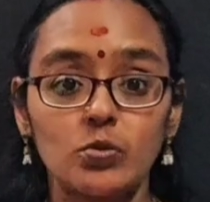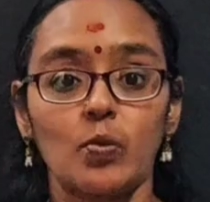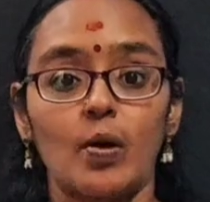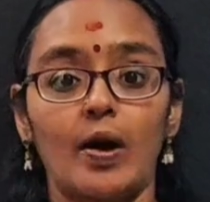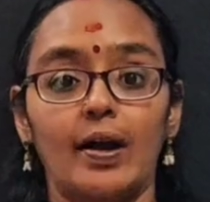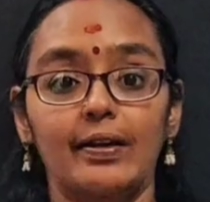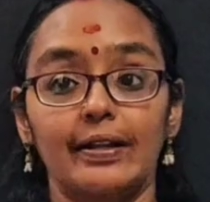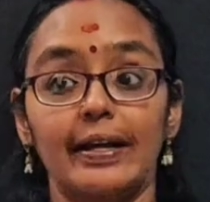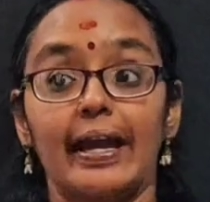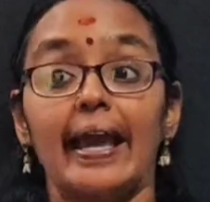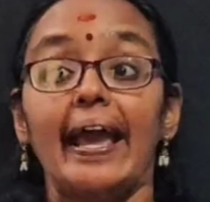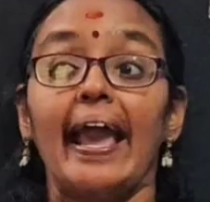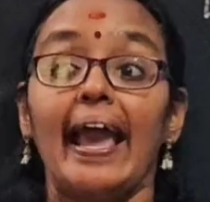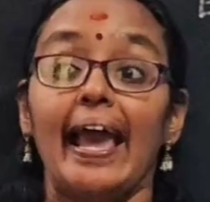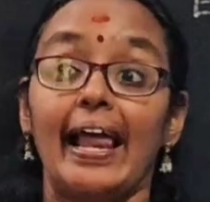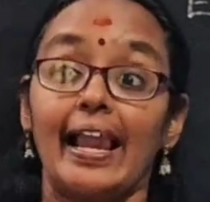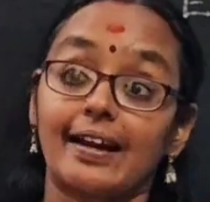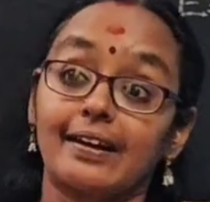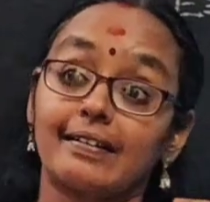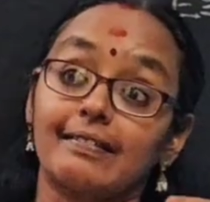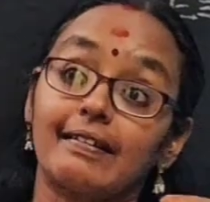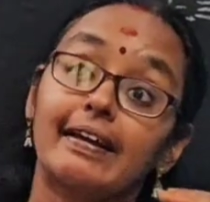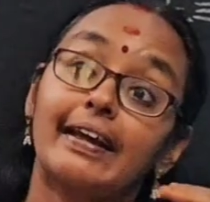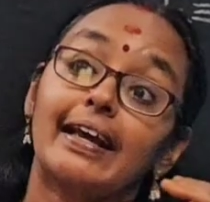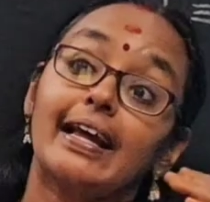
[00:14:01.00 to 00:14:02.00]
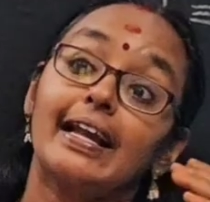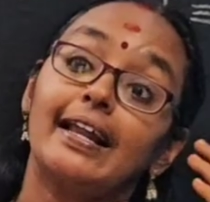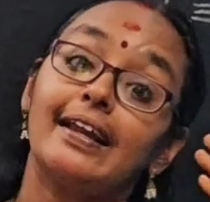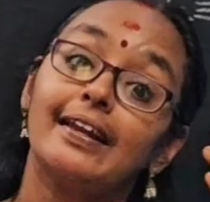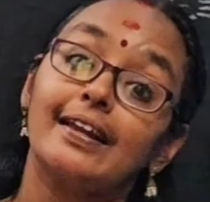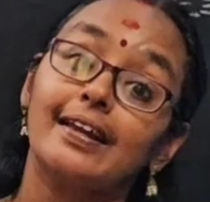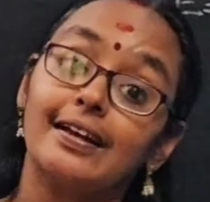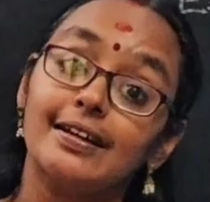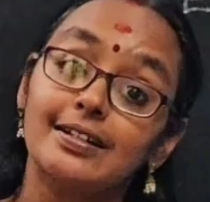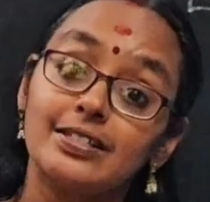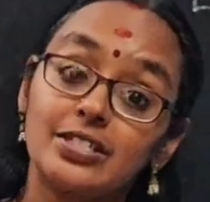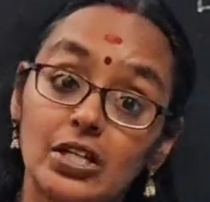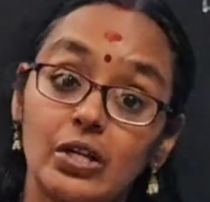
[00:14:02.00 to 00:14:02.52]
what? Electrical
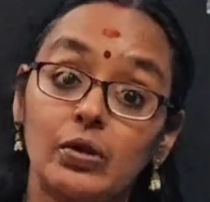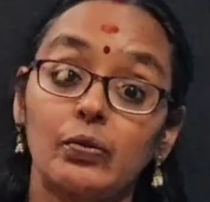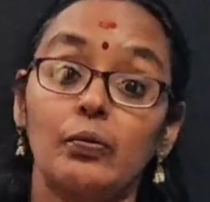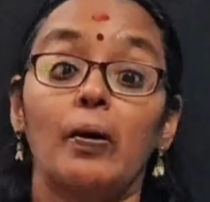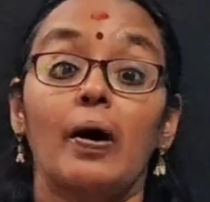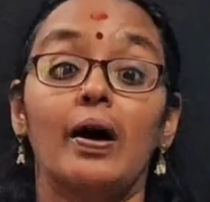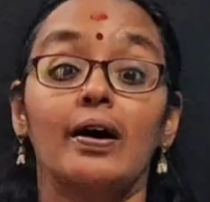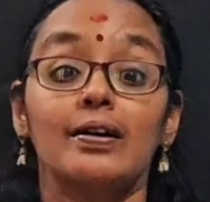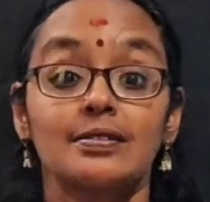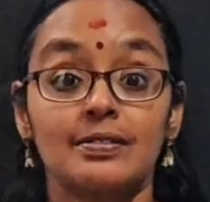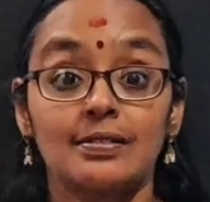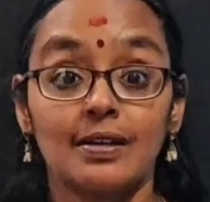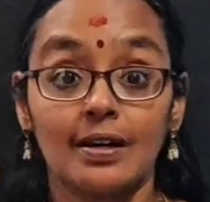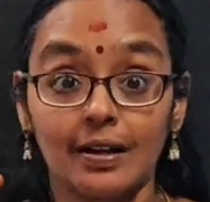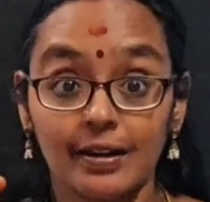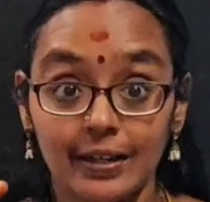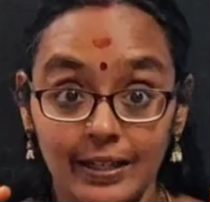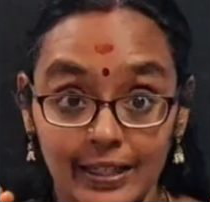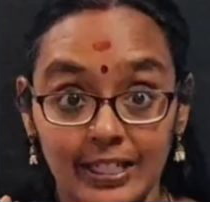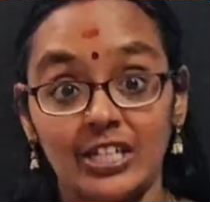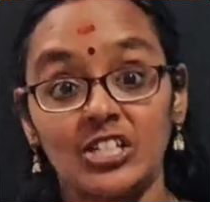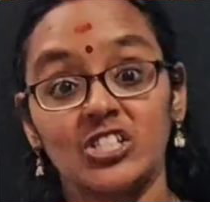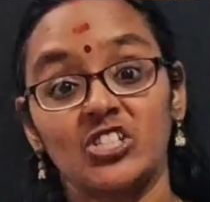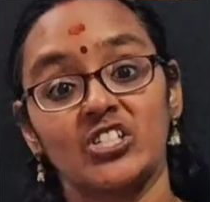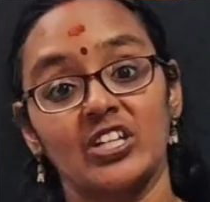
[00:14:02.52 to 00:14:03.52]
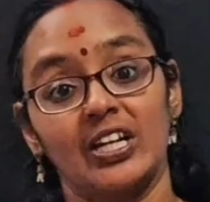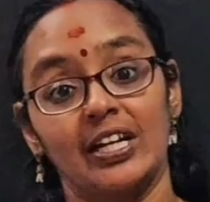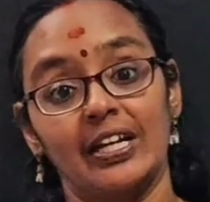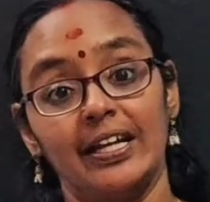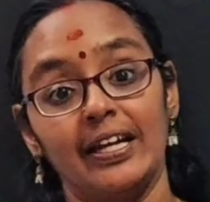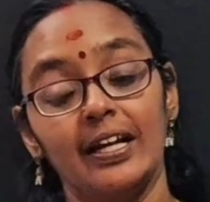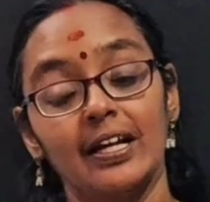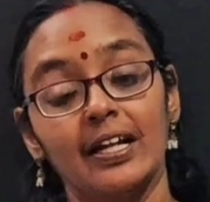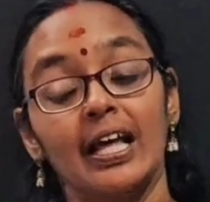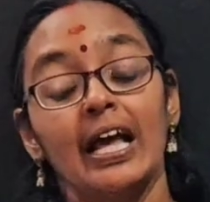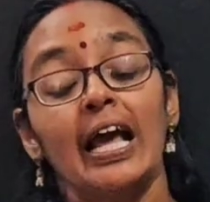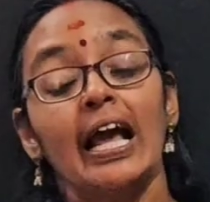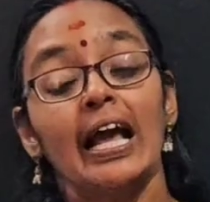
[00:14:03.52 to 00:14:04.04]
energy was there
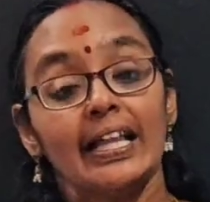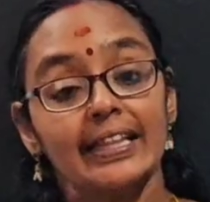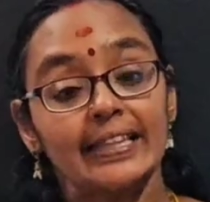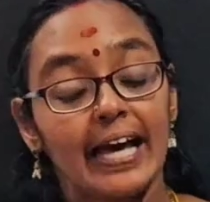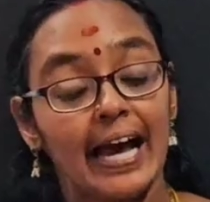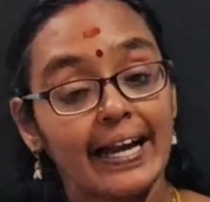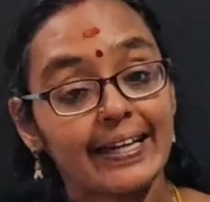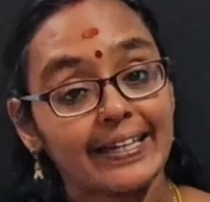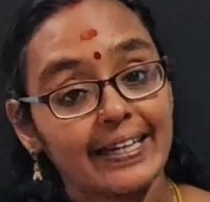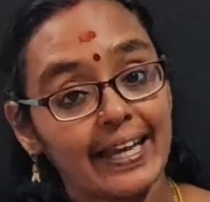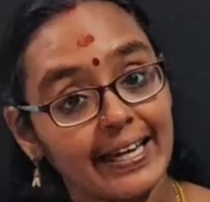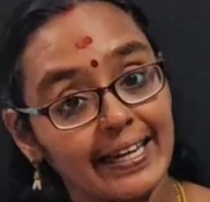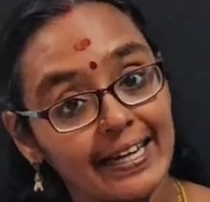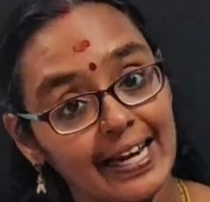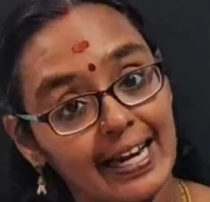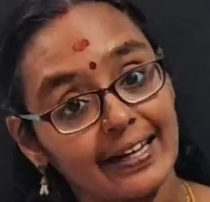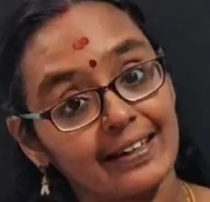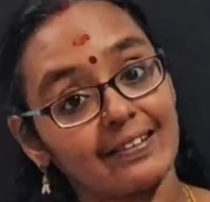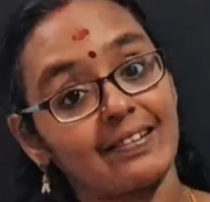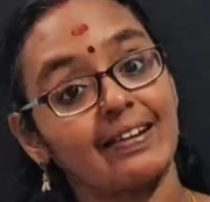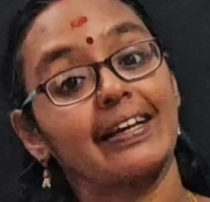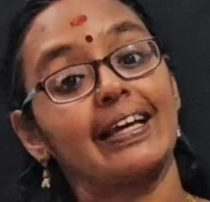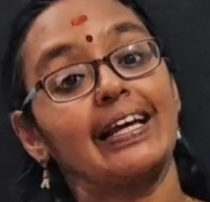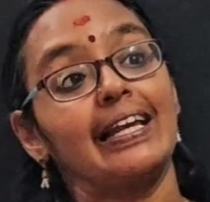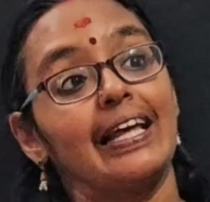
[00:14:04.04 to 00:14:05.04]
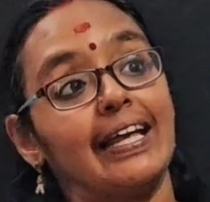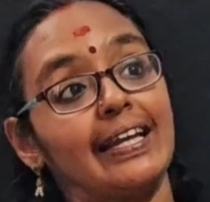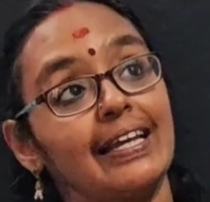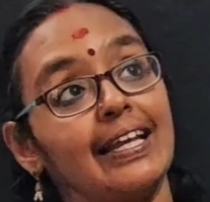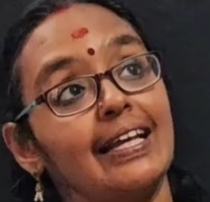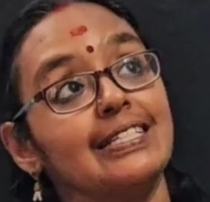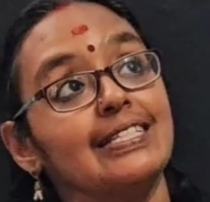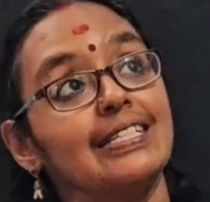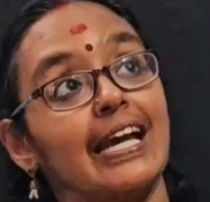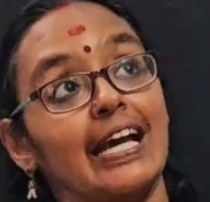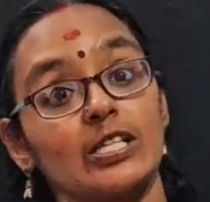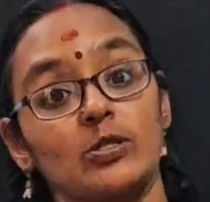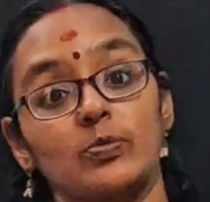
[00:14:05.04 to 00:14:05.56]
initially. That electrical
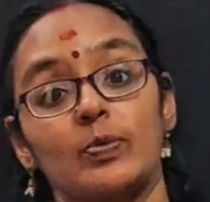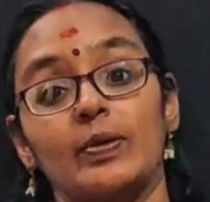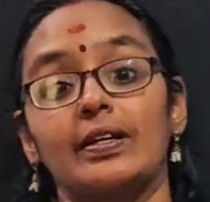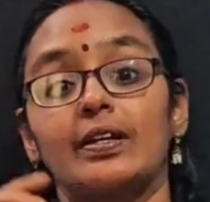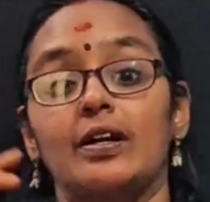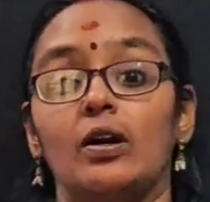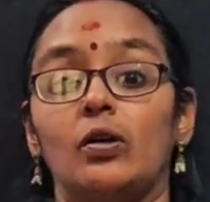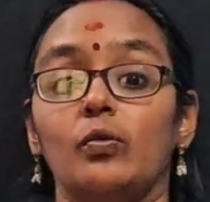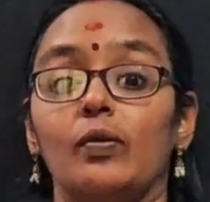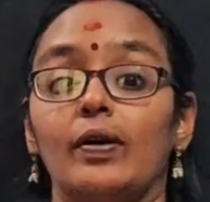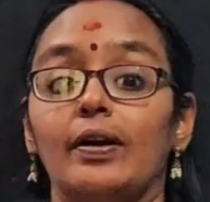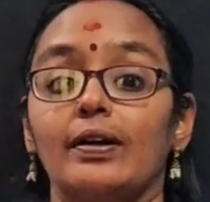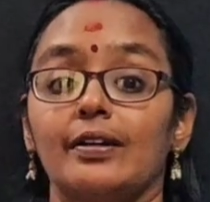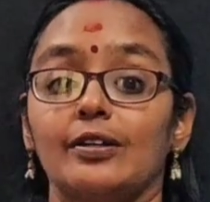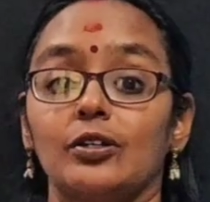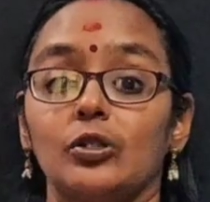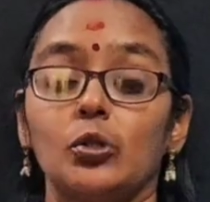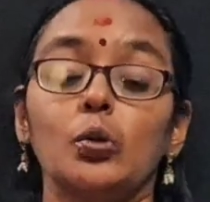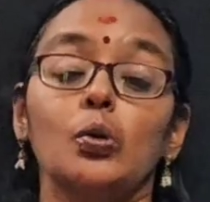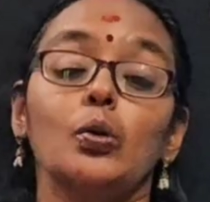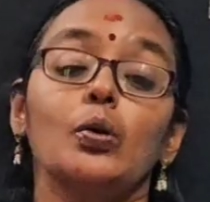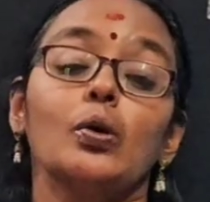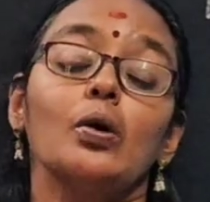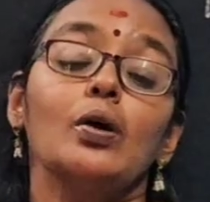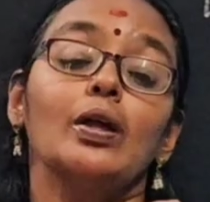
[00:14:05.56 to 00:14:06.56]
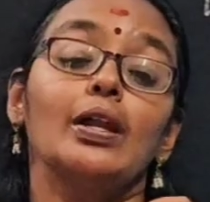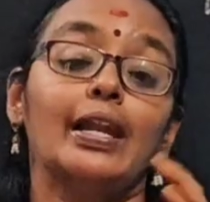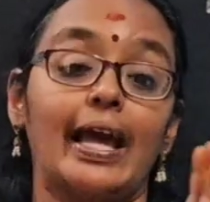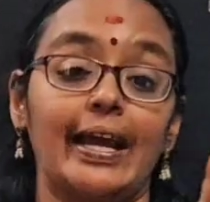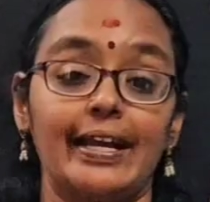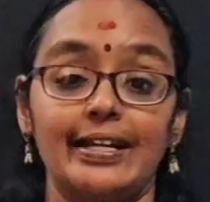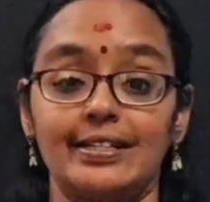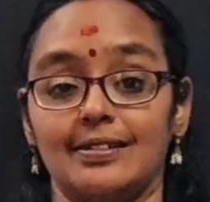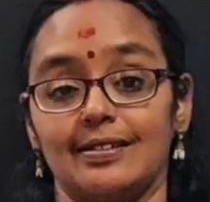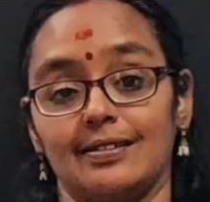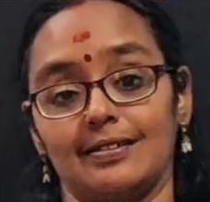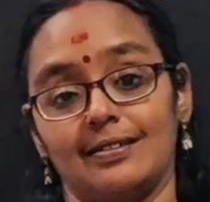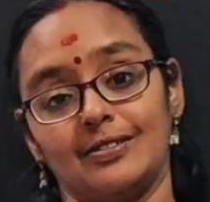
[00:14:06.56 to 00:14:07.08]
energy has been converted into
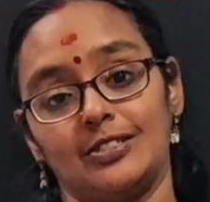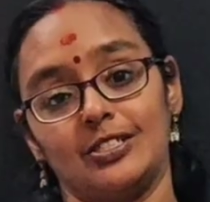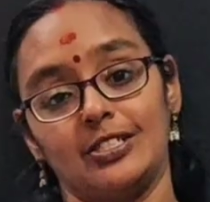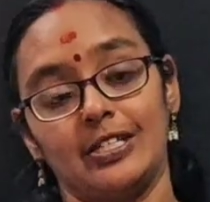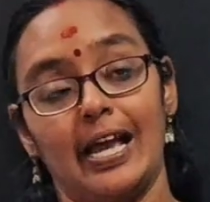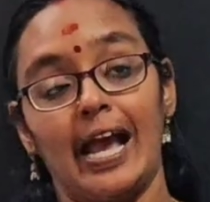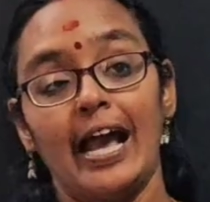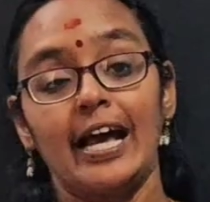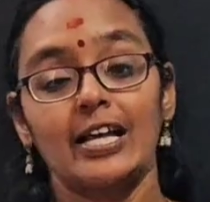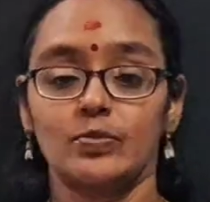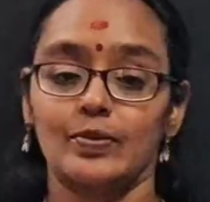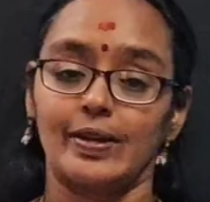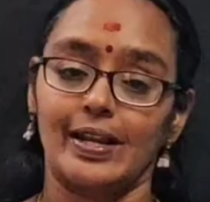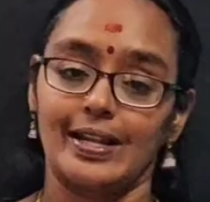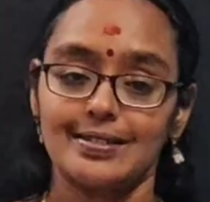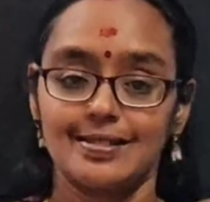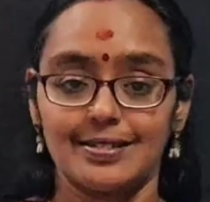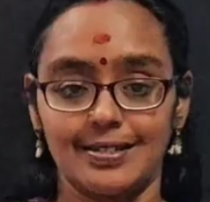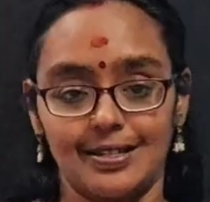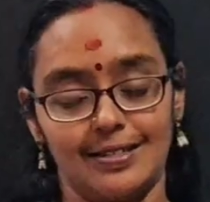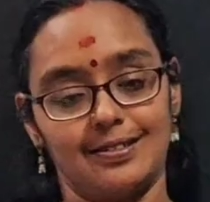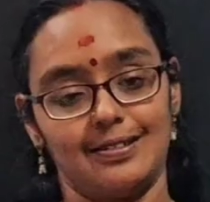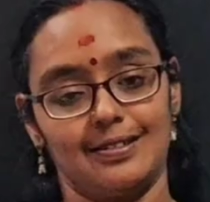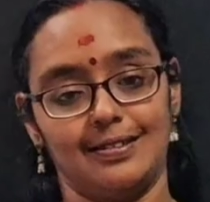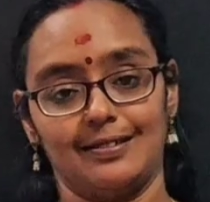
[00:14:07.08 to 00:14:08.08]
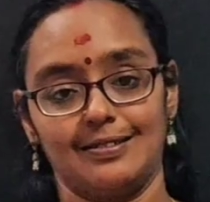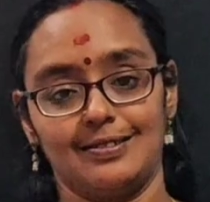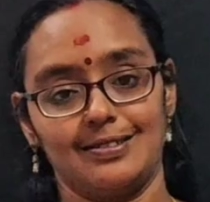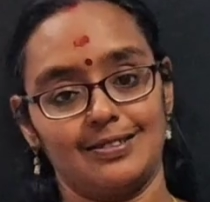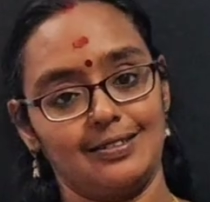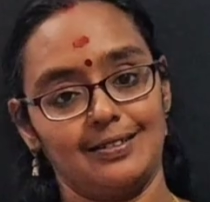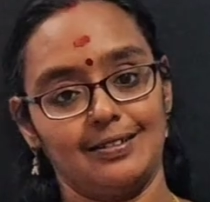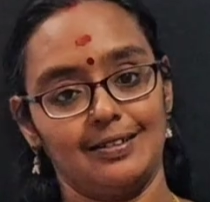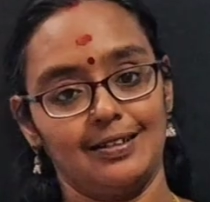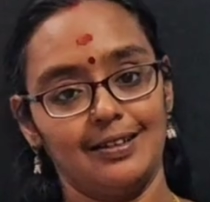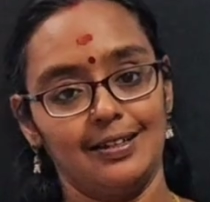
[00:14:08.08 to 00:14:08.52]
light energy as well as heat energy.